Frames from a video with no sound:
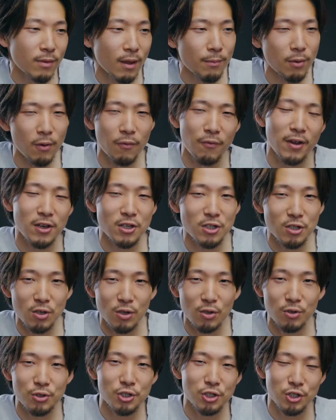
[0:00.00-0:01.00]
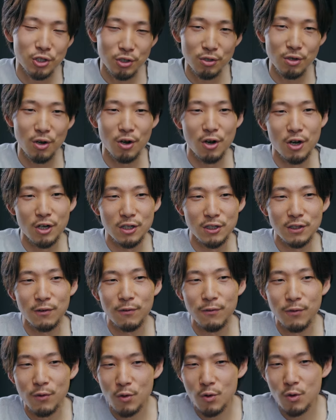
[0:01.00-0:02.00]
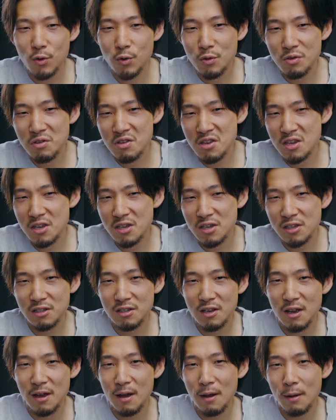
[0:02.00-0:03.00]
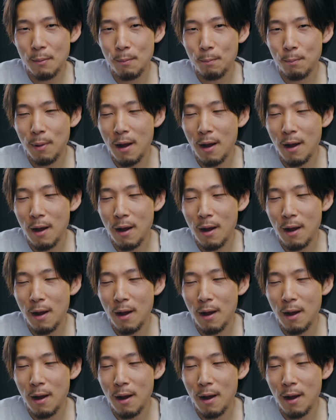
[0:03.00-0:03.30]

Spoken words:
professional shooters who needs the